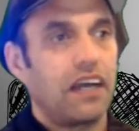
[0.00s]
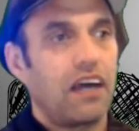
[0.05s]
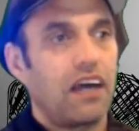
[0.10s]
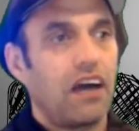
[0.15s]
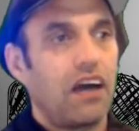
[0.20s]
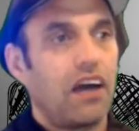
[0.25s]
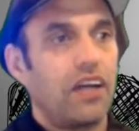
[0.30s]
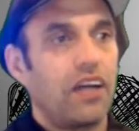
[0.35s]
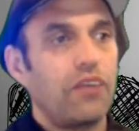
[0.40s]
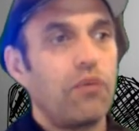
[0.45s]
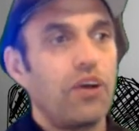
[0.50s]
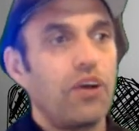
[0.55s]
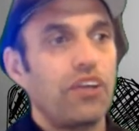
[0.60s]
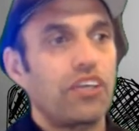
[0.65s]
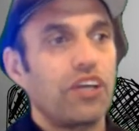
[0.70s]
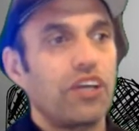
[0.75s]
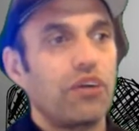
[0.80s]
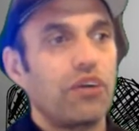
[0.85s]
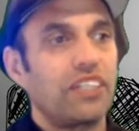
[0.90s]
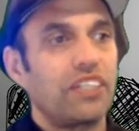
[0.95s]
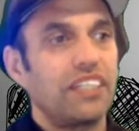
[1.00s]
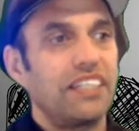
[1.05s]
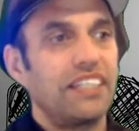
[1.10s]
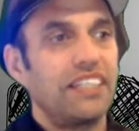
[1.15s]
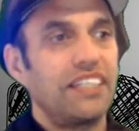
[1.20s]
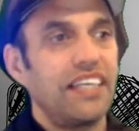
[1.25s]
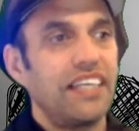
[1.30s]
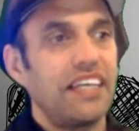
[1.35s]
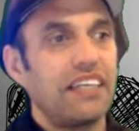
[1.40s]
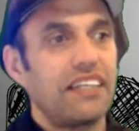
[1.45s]
I won't go into
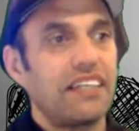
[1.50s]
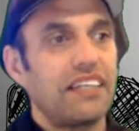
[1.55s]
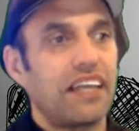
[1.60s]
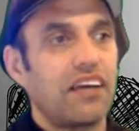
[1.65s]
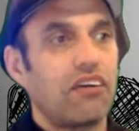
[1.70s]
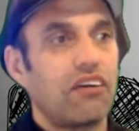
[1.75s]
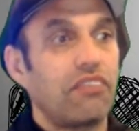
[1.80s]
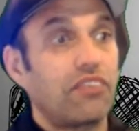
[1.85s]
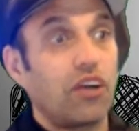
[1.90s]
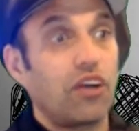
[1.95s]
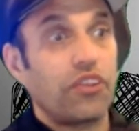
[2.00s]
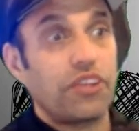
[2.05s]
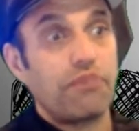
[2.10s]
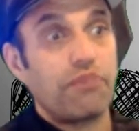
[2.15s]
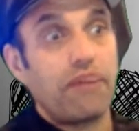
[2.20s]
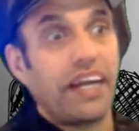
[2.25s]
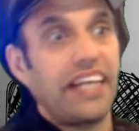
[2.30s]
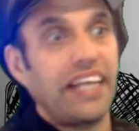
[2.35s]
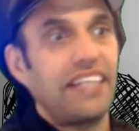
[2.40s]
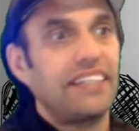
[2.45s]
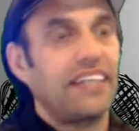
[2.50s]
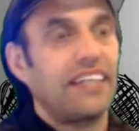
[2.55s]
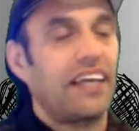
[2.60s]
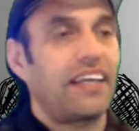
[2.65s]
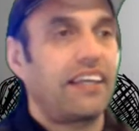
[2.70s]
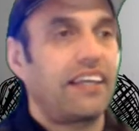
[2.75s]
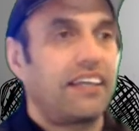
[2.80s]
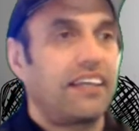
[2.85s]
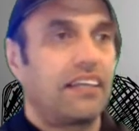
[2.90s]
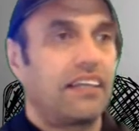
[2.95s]
debt now. I've got the money, say.
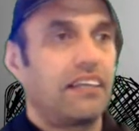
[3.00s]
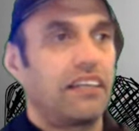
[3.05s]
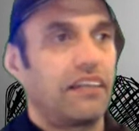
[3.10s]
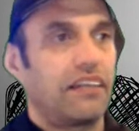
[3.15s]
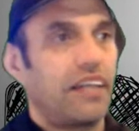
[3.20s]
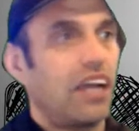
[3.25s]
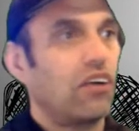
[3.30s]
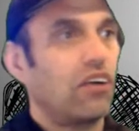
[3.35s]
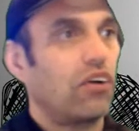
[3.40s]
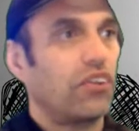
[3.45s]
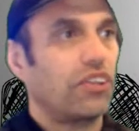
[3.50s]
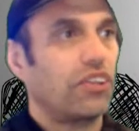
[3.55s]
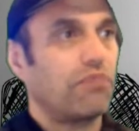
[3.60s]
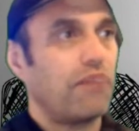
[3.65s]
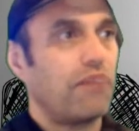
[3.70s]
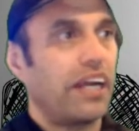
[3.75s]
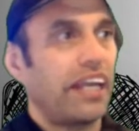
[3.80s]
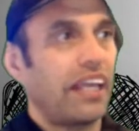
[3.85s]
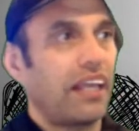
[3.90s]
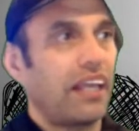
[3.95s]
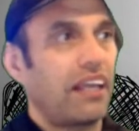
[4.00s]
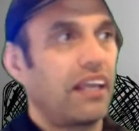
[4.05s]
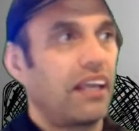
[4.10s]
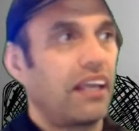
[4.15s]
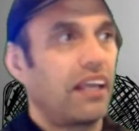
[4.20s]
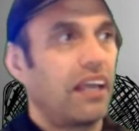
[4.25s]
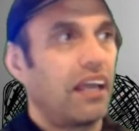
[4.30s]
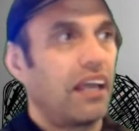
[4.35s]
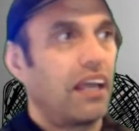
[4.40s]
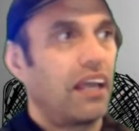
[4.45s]
Now I've got the money.
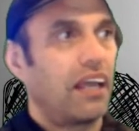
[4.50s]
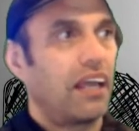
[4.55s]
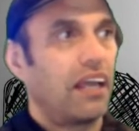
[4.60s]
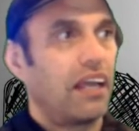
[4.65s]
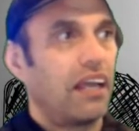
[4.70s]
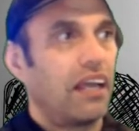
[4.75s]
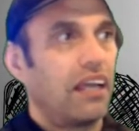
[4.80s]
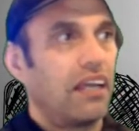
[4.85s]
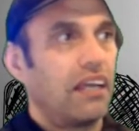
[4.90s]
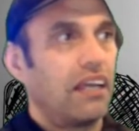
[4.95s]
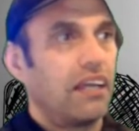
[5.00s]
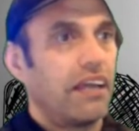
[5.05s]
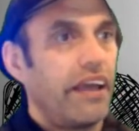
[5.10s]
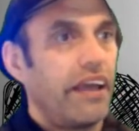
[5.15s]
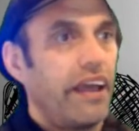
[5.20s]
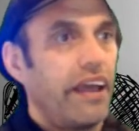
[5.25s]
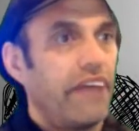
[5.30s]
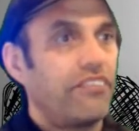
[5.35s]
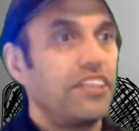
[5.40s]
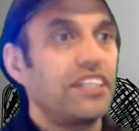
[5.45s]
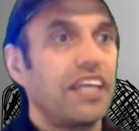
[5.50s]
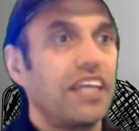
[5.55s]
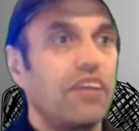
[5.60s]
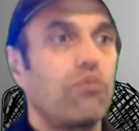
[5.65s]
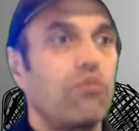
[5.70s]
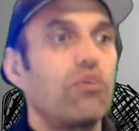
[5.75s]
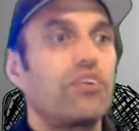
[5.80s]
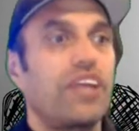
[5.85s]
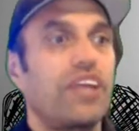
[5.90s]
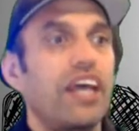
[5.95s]
If you say,
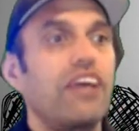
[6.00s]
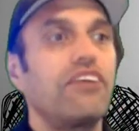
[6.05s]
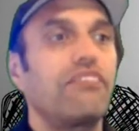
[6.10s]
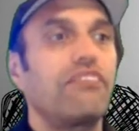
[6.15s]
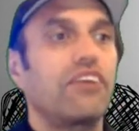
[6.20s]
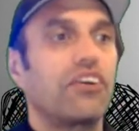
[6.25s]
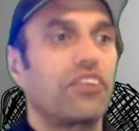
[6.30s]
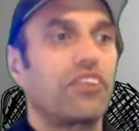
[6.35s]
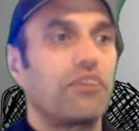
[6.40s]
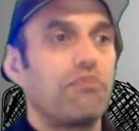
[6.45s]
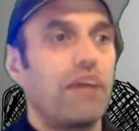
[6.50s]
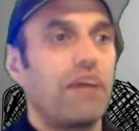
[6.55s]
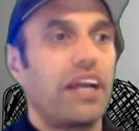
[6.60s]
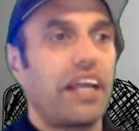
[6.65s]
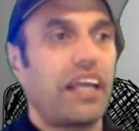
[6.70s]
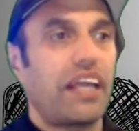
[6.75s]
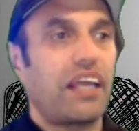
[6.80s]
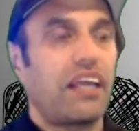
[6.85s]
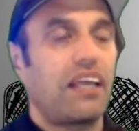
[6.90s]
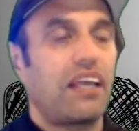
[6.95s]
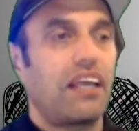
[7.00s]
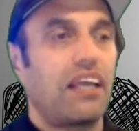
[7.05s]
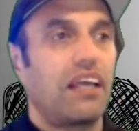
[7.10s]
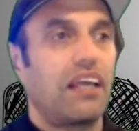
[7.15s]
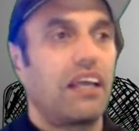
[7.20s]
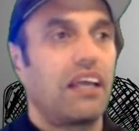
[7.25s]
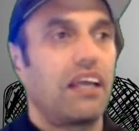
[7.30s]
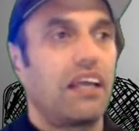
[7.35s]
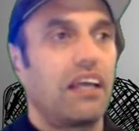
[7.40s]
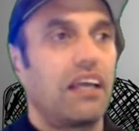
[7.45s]
well, now you've got the money,
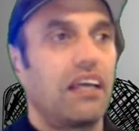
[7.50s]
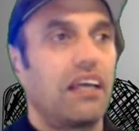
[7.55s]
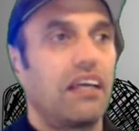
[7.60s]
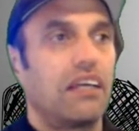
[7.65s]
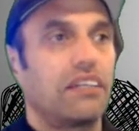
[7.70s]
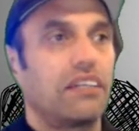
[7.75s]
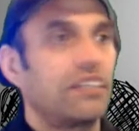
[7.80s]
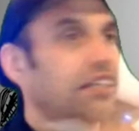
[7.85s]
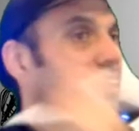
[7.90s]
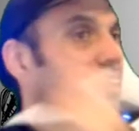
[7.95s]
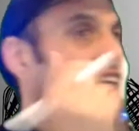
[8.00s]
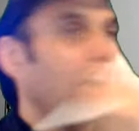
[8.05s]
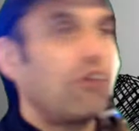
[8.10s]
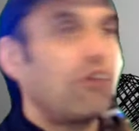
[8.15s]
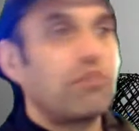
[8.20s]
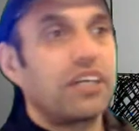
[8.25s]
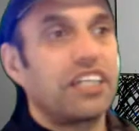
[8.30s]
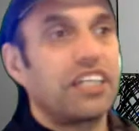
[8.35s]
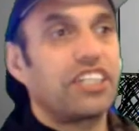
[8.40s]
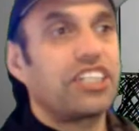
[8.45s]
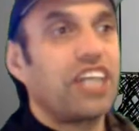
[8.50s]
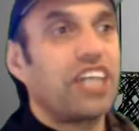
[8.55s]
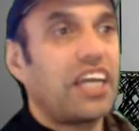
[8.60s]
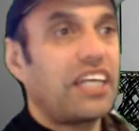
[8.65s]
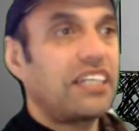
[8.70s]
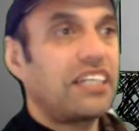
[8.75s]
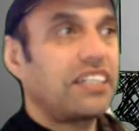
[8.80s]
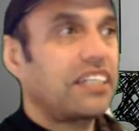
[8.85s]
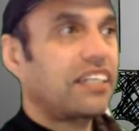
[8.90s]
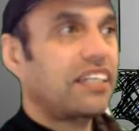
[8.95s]
so now I'm going to
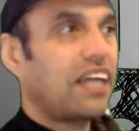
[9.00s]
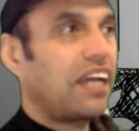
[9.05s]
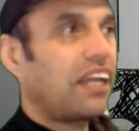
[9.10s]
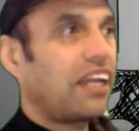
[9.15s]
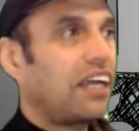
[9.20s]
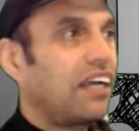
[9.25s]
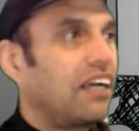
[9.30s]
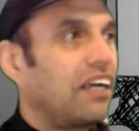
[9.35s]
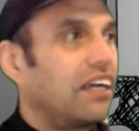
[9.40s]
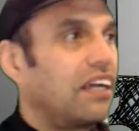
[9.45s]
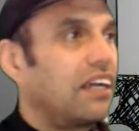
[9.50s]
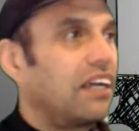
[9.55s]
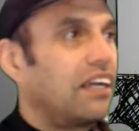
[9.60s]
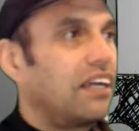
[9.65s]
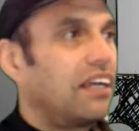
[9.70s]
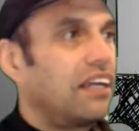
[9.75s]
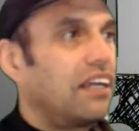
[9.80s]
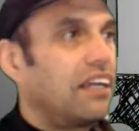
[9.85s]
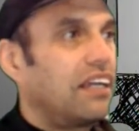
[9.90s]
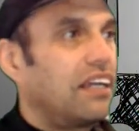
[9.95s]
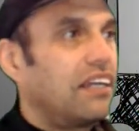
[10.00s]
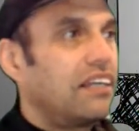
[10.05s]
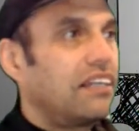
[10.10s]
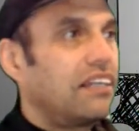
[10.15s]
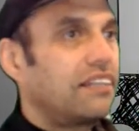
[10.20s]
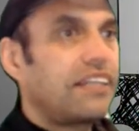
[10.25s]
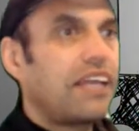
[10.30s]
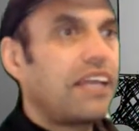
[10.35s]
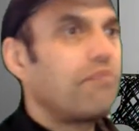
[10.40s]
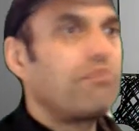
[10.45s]
change the colour.
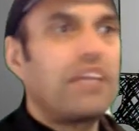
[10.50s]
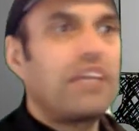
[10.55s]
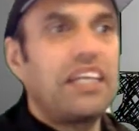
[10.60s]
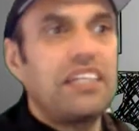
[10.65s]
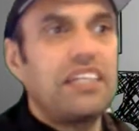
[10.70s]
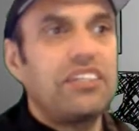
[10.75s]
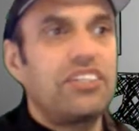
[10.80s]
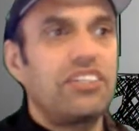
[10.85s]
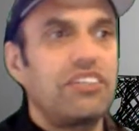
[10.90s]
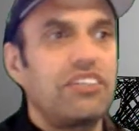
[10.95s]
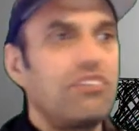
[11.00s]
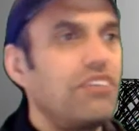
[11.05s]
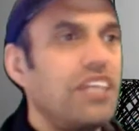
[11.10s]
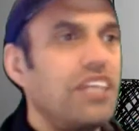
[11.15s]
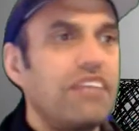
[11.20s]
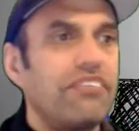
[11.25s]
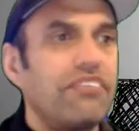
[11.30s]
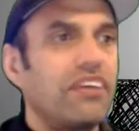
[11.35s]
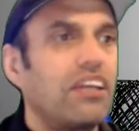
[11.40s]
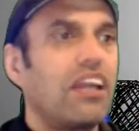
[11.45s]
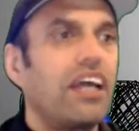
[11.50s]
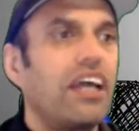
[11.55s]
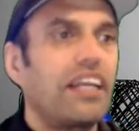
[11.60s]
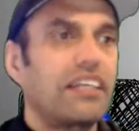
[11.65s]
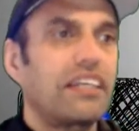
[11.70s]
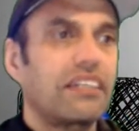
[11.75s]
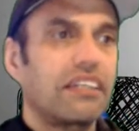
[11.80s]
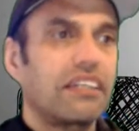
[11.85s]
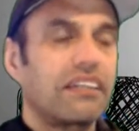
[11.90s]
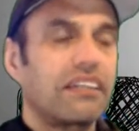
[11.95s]
That means you never
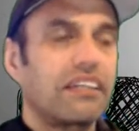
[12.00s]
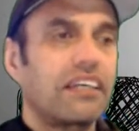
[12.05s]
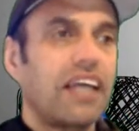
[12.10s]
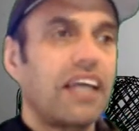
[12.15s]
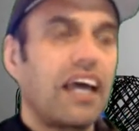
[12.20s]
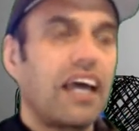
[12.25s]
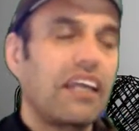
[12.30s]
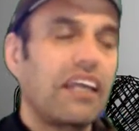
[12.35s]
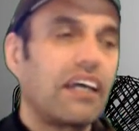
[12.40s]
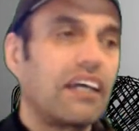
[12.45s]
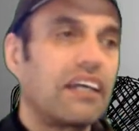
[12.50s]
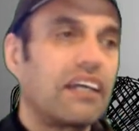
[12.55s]
liked the colour.